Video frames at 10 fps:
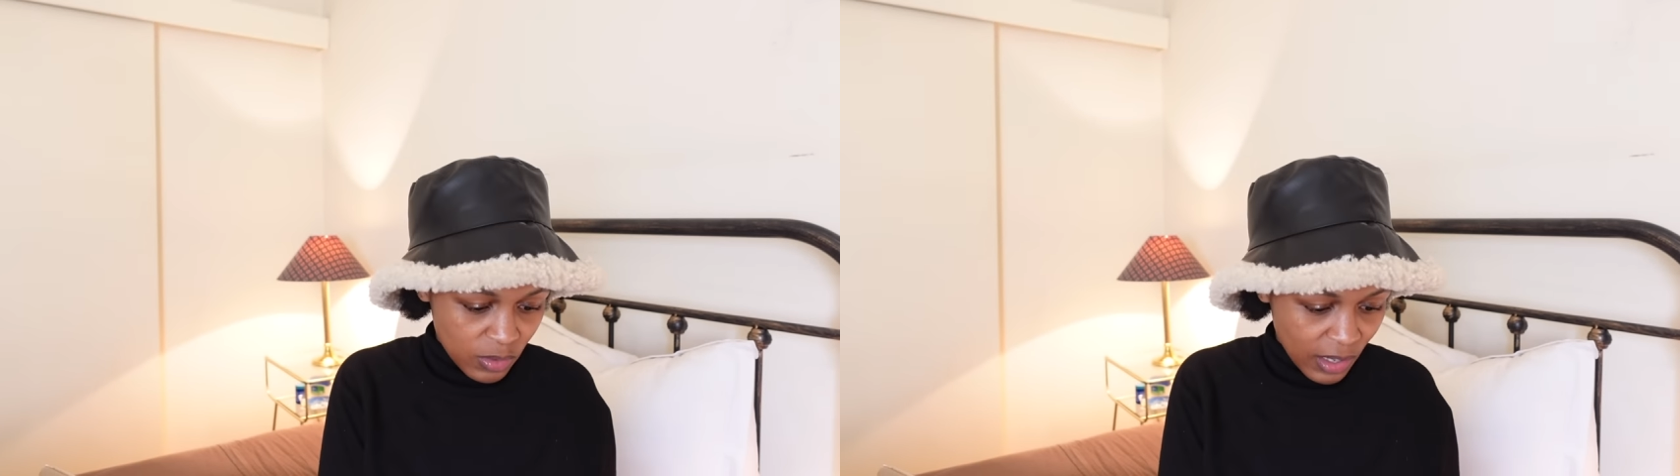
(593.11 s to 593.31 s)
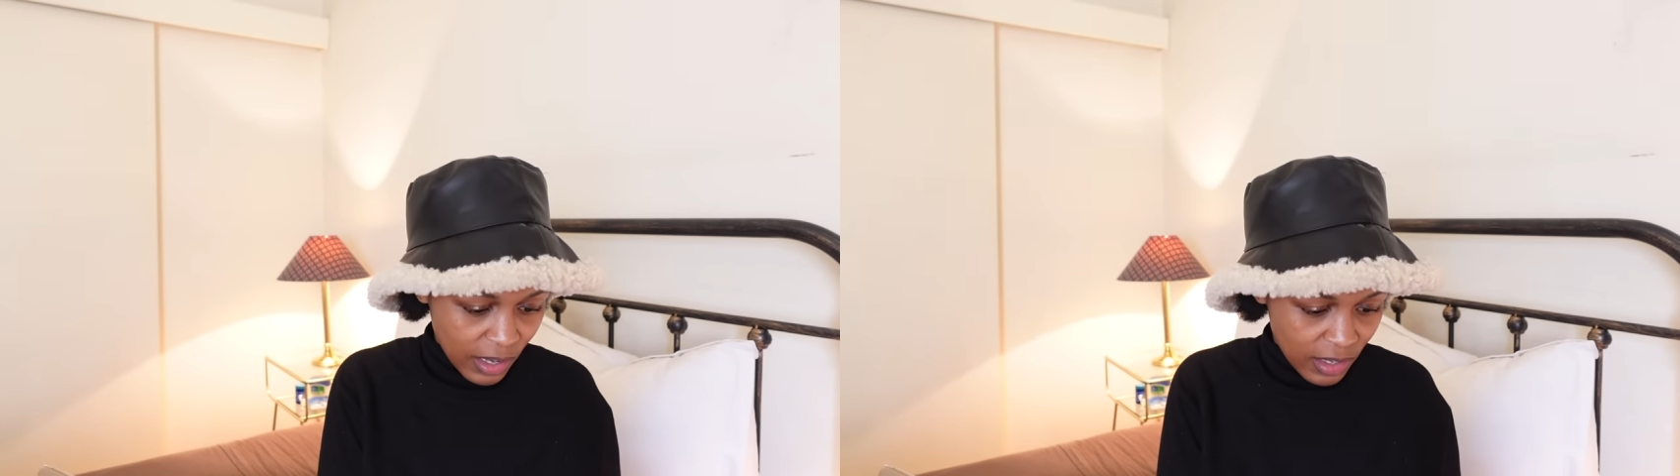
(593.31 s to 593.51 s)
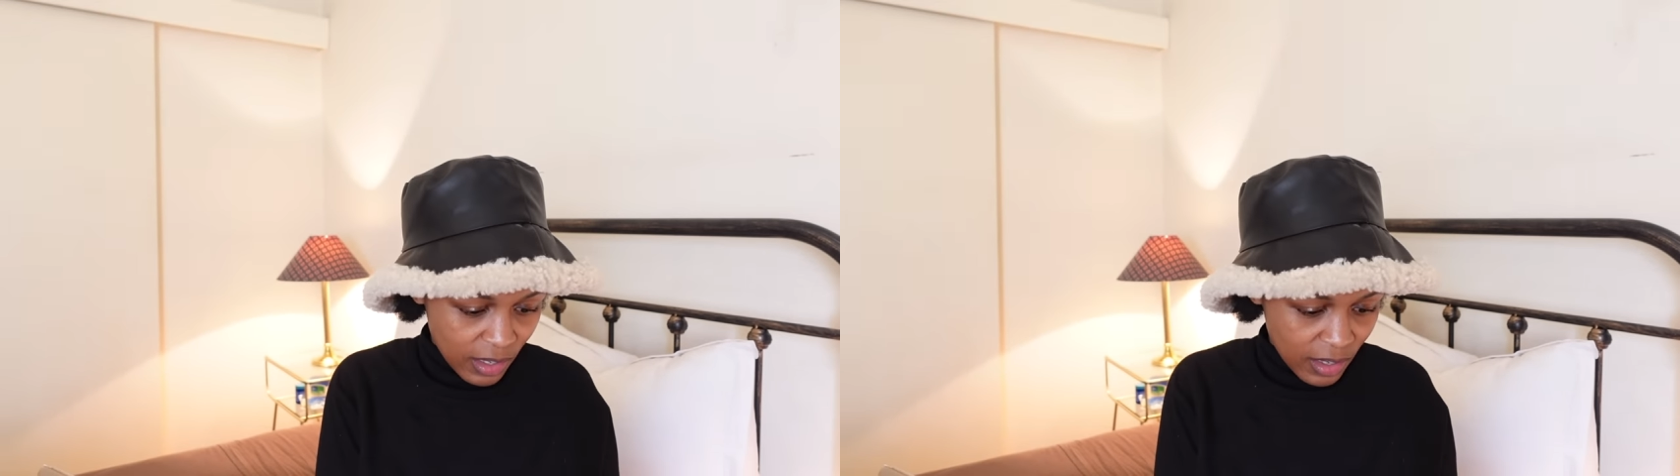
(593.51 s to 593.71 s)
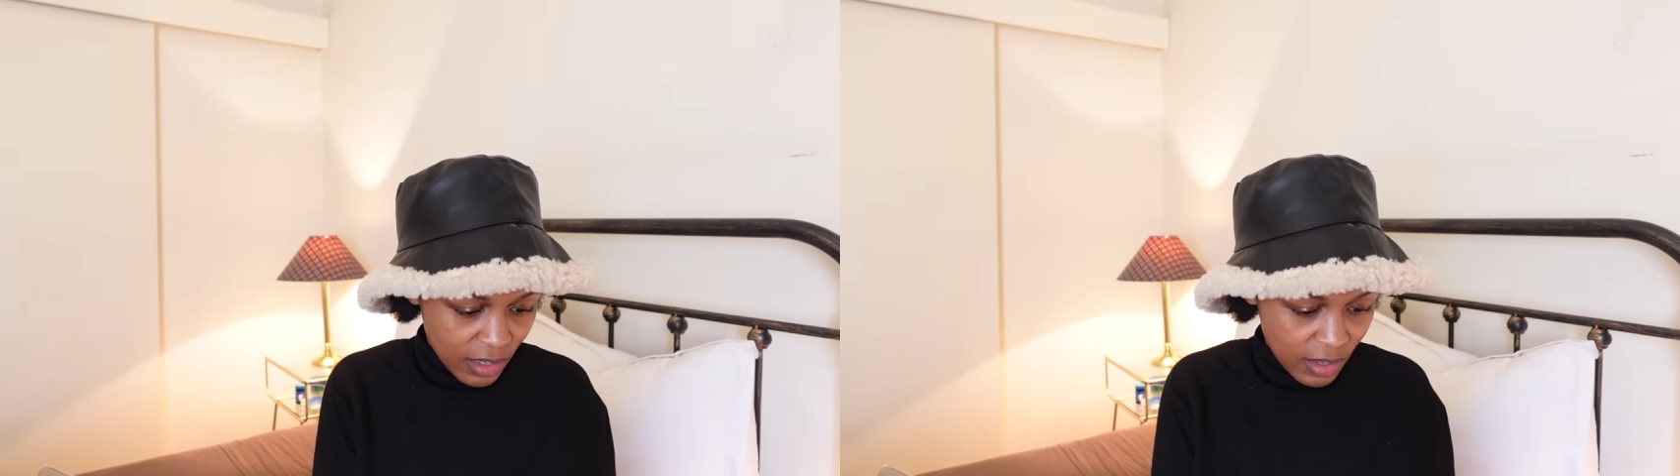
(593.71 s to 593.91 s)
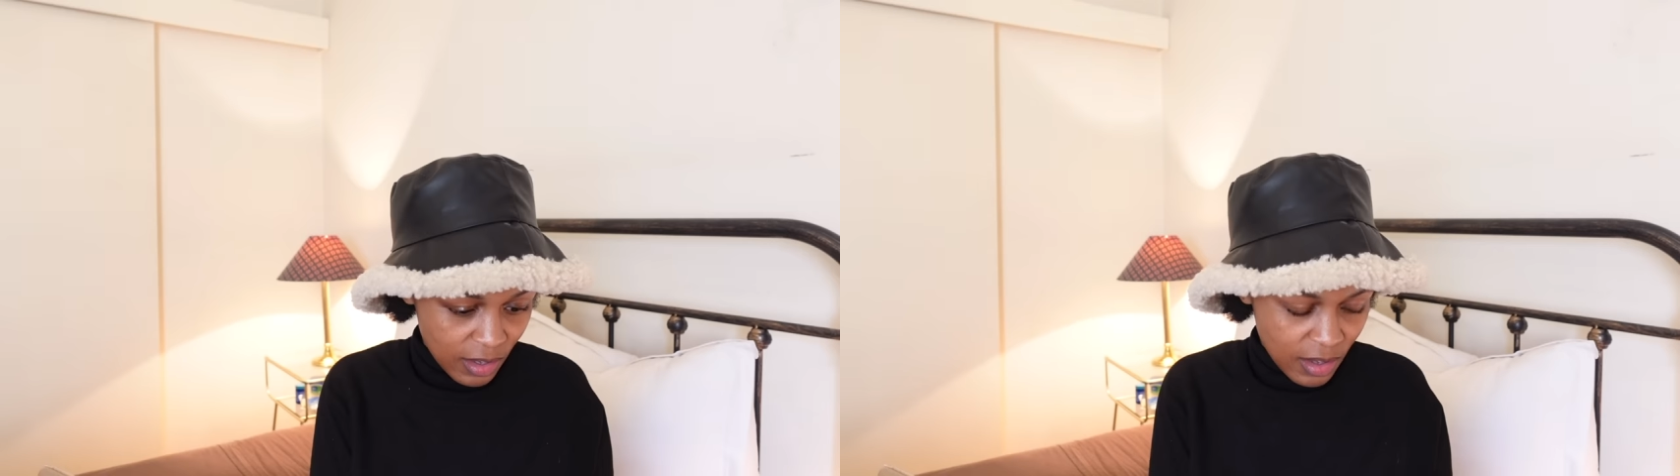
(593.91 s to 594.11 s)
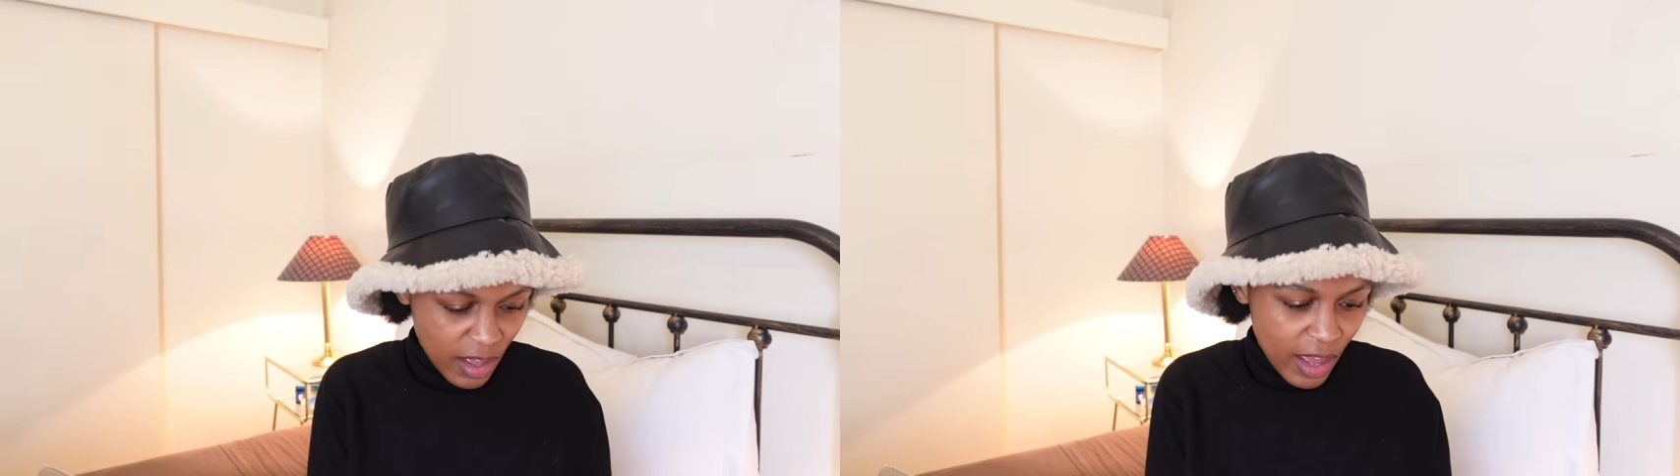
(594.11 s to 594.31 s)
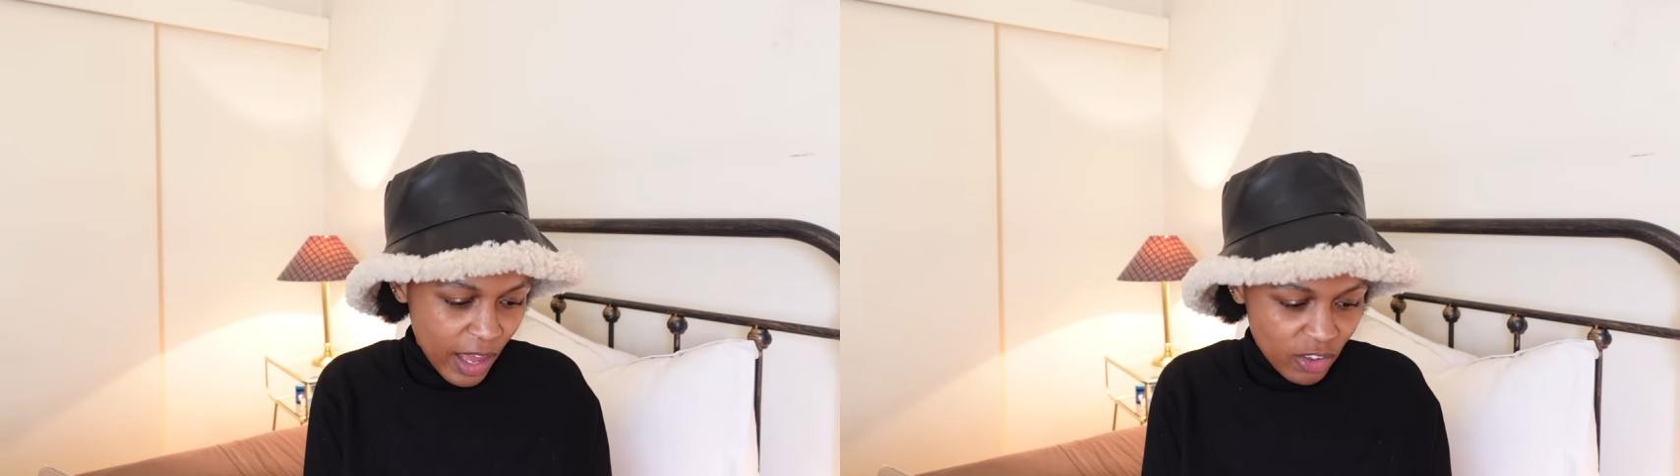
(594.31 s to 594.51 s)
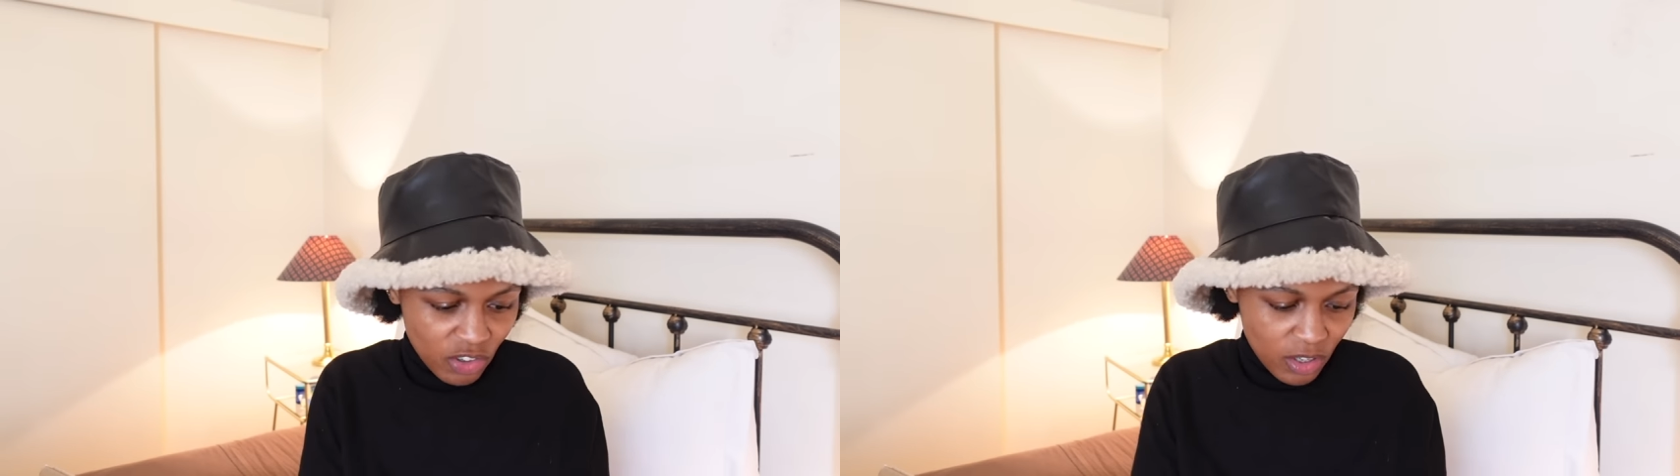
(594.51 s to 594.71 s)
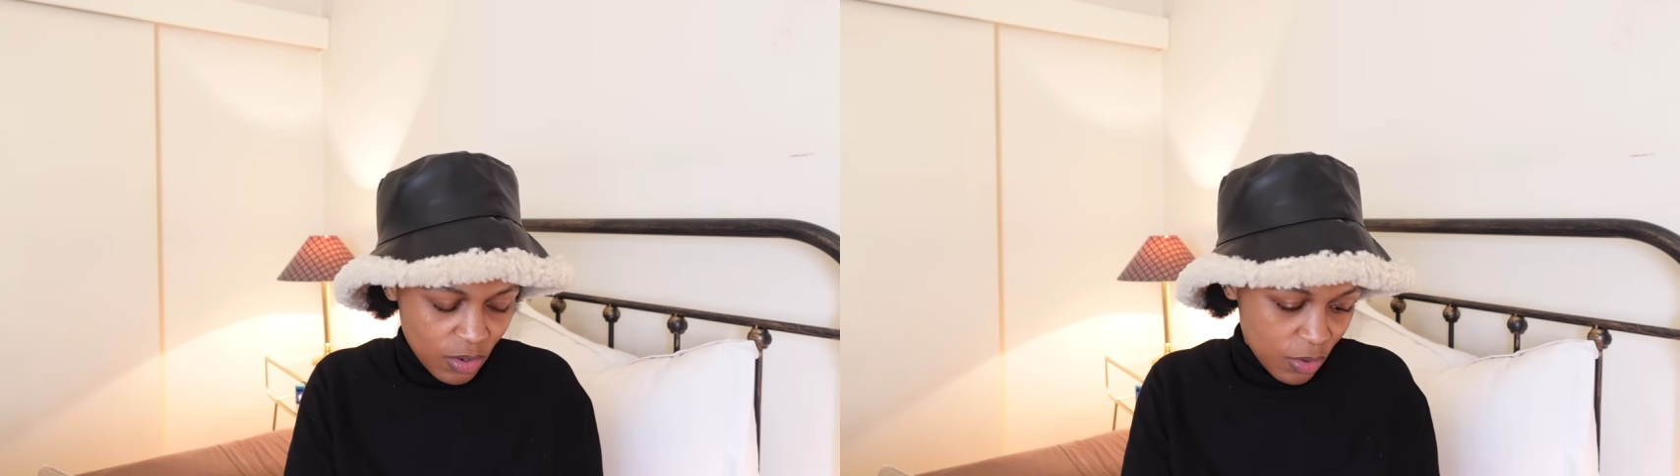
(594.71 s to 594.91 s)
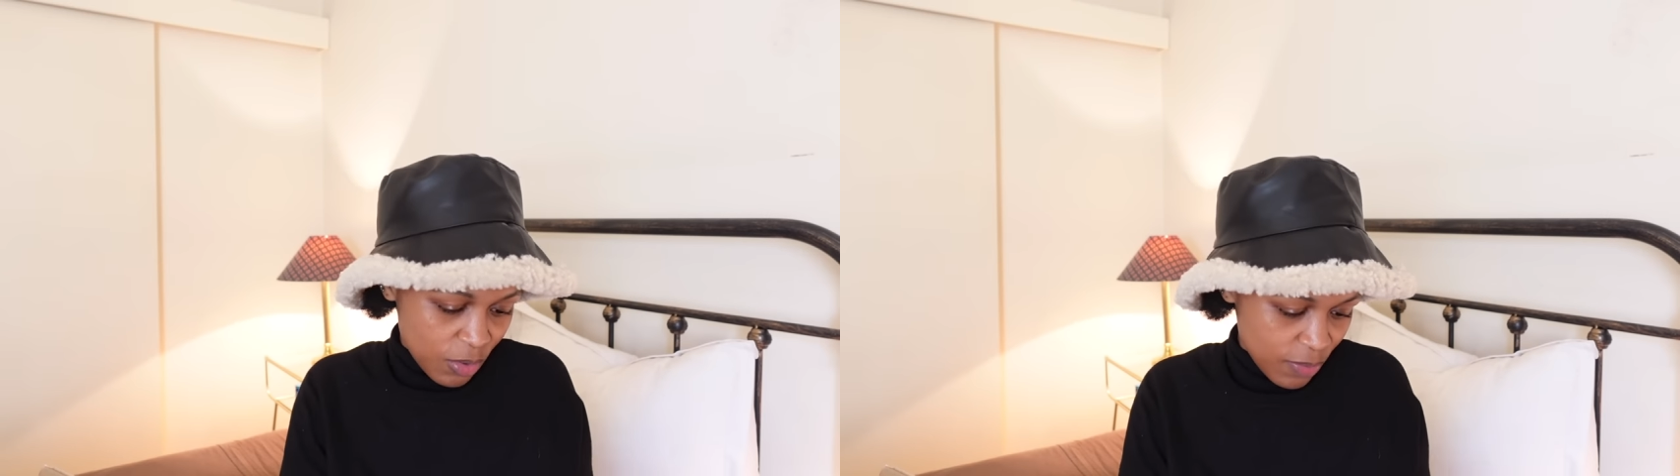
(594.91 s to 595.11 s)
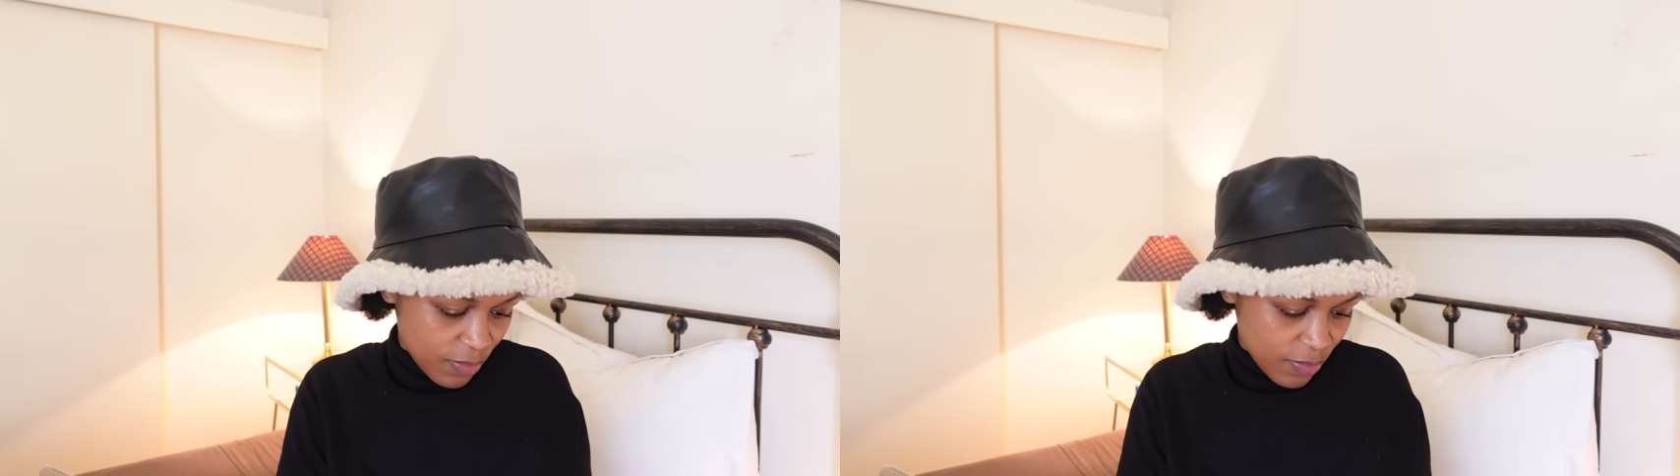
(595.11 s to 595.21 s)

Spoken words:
tiny. Actually, no,